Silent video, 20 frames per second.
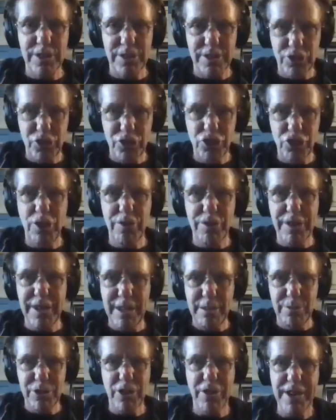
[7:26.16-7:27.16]
the show that
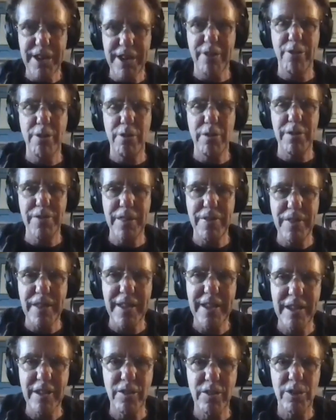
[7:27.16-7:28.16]
he was our hero and that
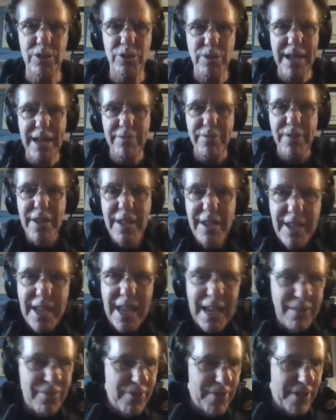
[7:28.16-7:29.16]
they could also have
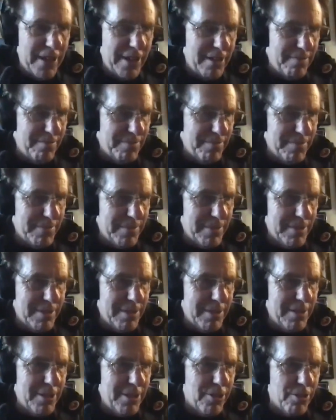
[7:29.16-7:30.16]
have uh,
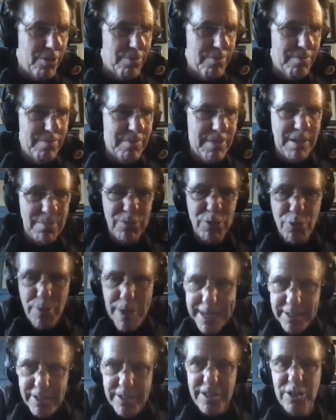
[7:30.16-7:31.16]
you know him
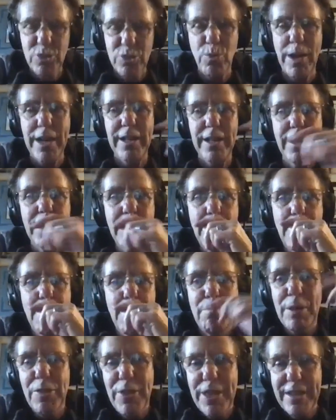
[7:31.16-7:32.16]
directed as well.
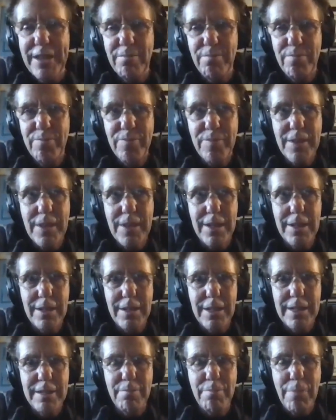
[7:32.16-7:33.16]
But then
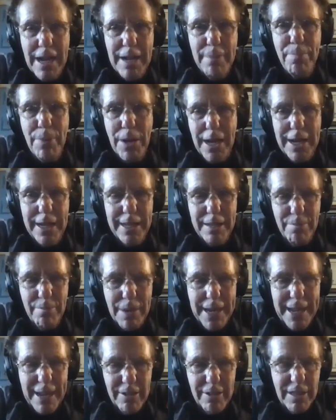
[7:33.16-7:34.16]
uh, in my in
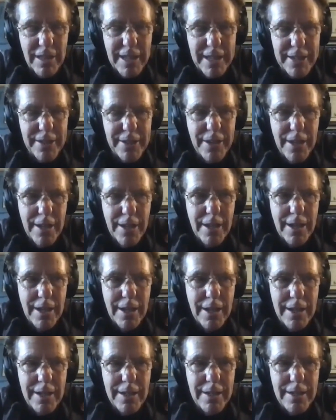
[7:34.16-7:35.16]
my outline.
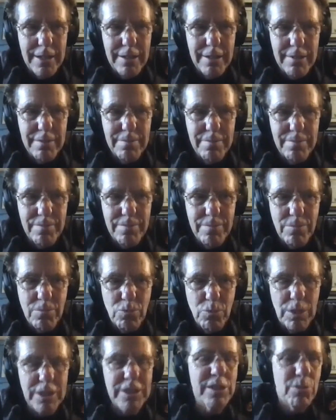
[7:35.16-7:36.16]
Um,
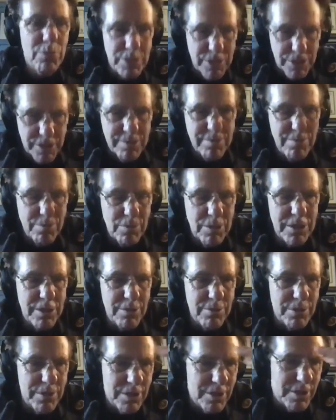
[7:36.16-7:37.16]
once it was
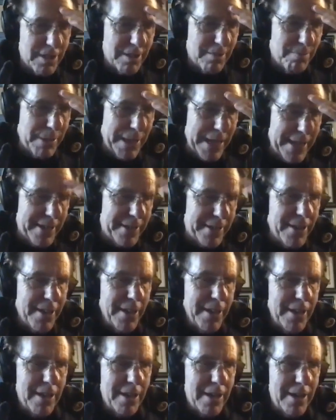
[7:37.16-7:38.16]
once it was uh, Ben,
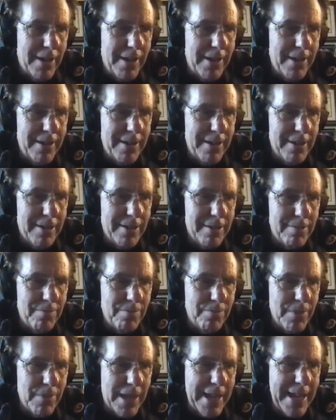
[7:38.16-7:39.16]
uh,
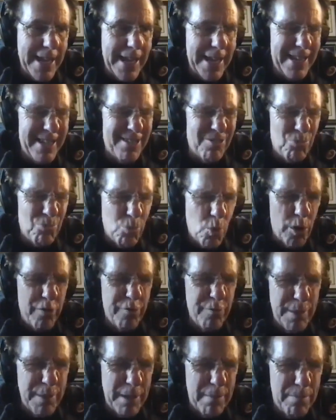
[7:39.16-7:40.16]
I had
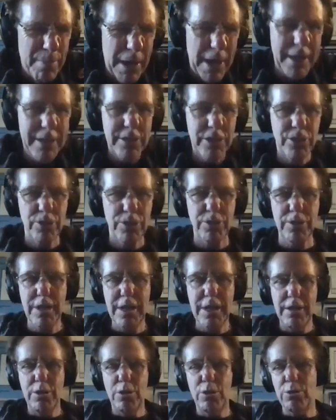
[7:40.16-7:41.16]
Worf be a
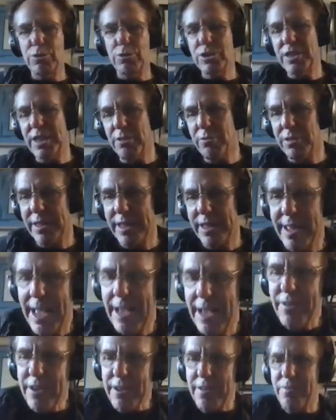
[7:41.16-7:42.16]
boxer who's secretly
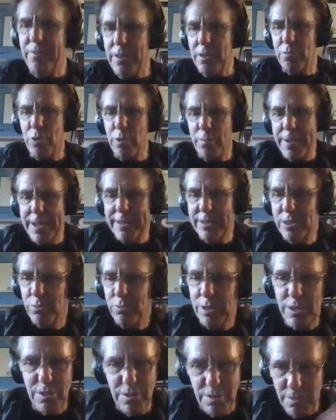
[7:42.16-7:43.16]
having a, a romance
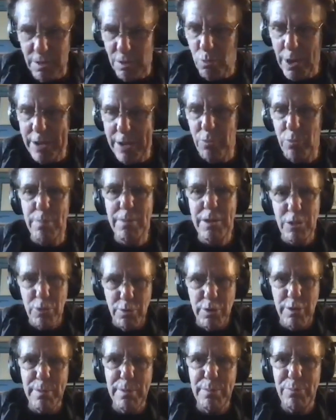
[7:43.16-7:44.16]
with a, a, white woman who
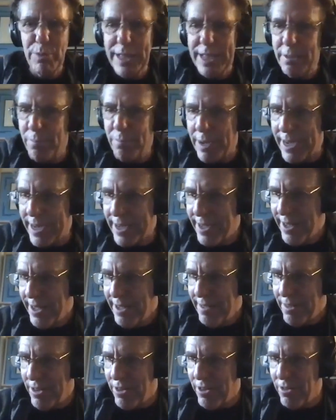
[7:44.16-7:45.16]
would have been played by,
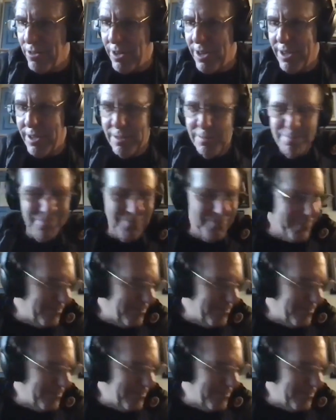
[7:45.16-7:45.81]
you know, um,